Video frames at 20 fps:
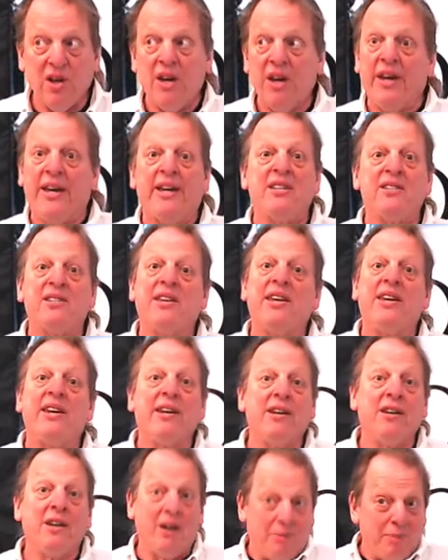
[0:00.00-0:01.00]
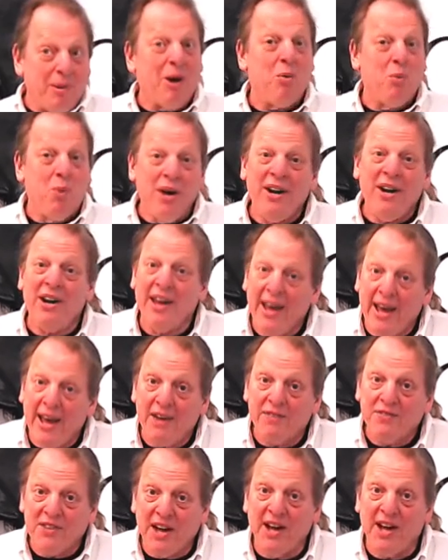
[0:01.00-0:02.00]
He's getting about 1.5
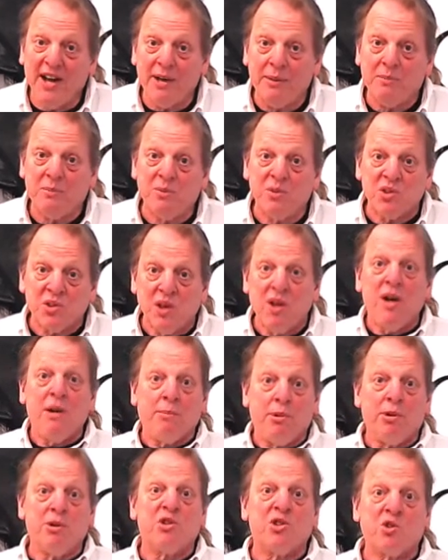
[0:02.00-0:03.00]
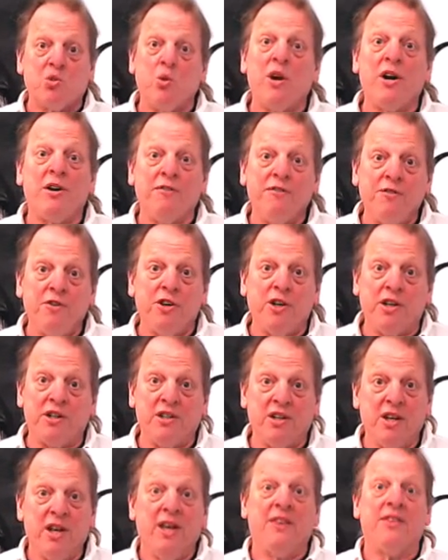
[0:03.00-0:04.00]
times per square foot
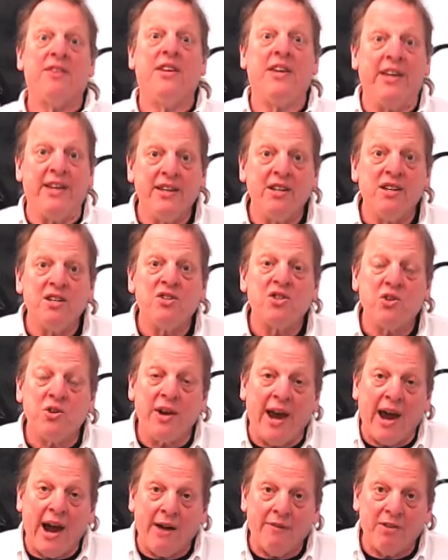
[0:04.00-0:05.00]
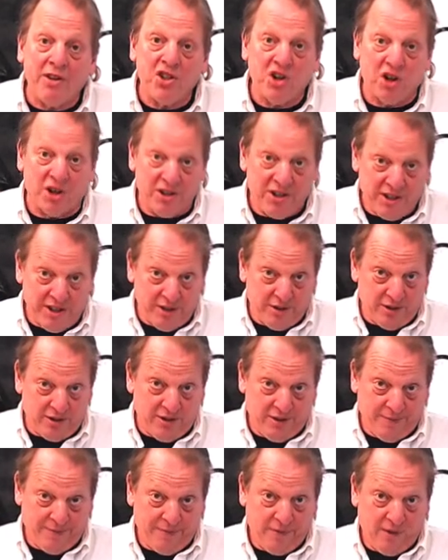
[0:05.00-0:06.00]
the industry average on yield.
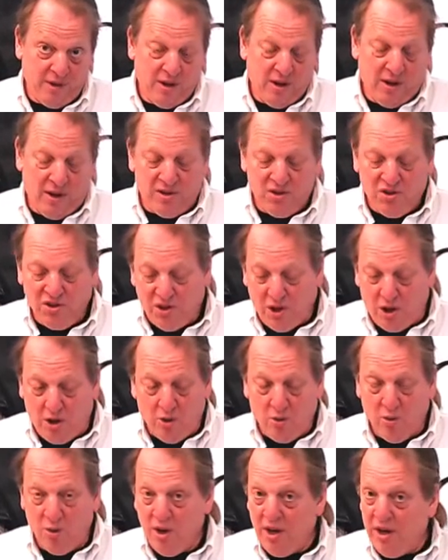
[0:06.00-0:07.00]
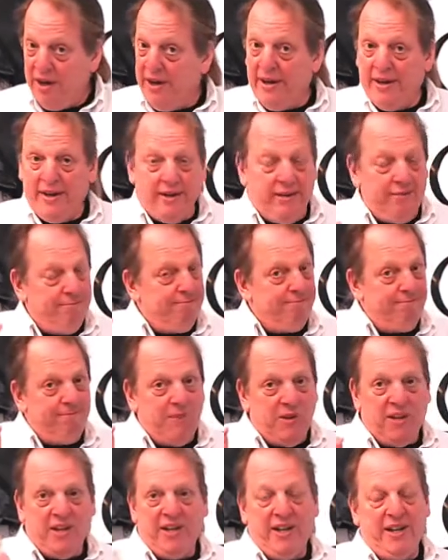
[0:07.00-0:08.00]
So
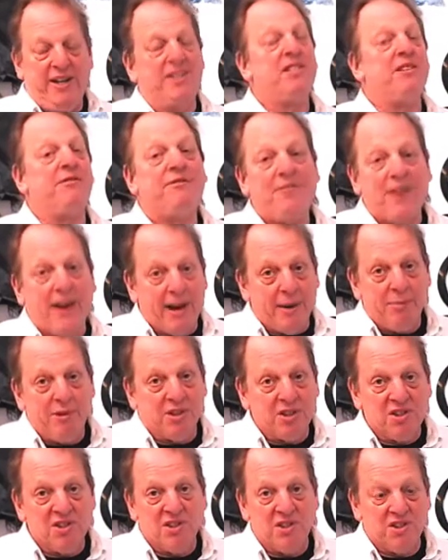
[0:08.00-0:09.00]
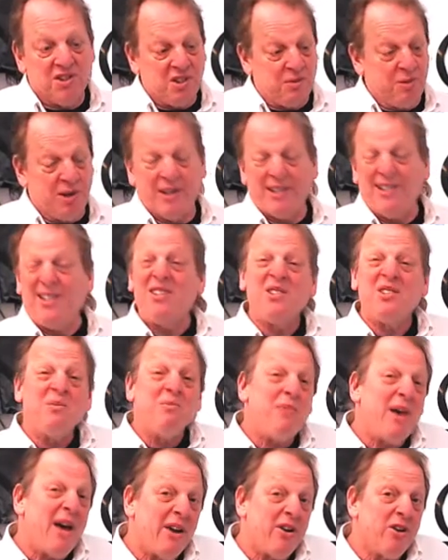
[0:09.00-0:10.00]
it's a fabulous system. It doesn't
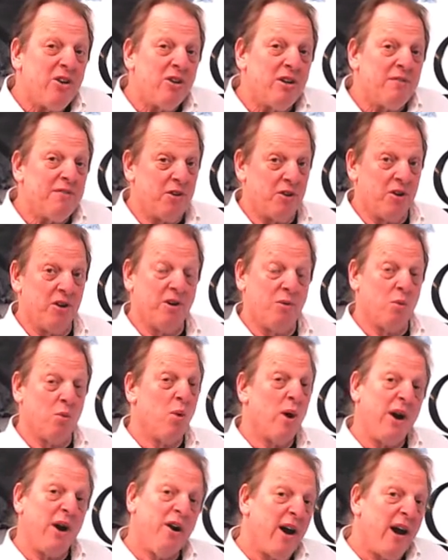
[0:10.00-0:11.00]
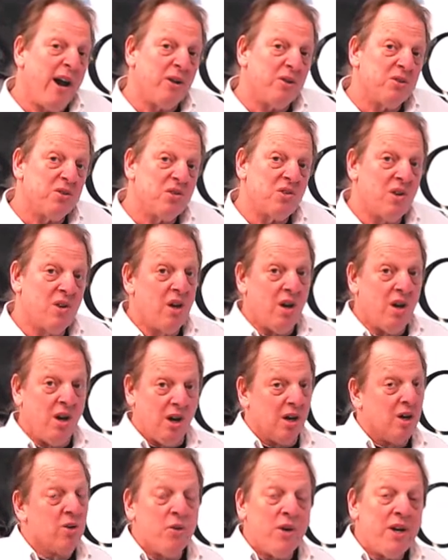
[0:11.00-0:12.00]
matter if you're in a warehouse, a
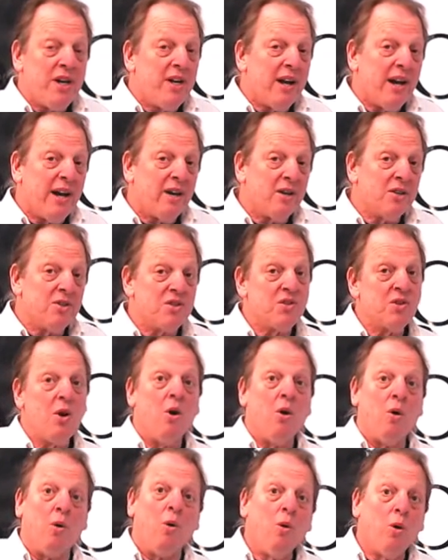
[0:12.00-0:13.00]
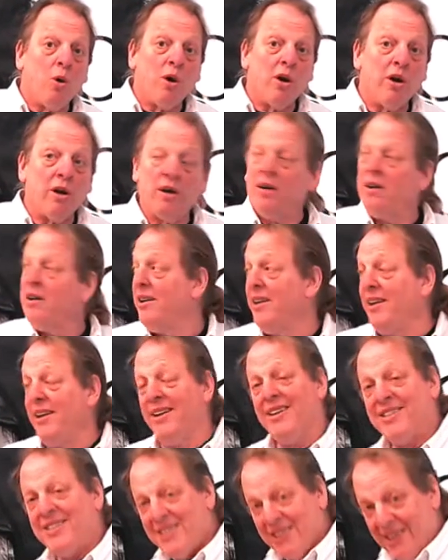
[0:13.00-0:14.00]
greenhouse, or in a
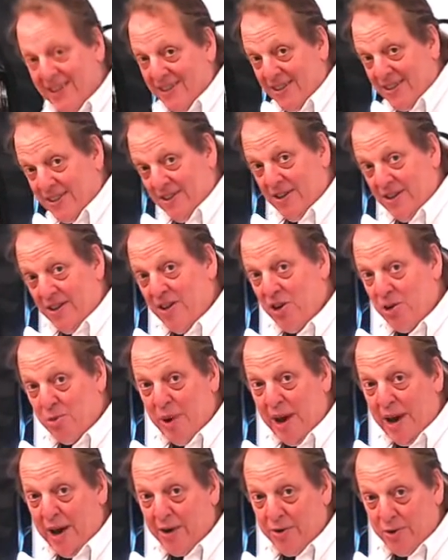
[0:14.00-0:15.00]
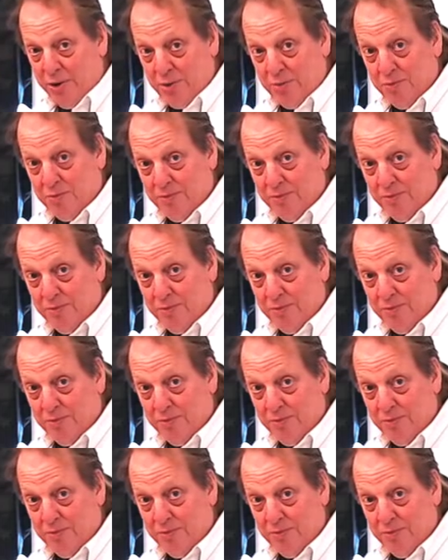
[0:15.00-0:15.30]
tent in your back room.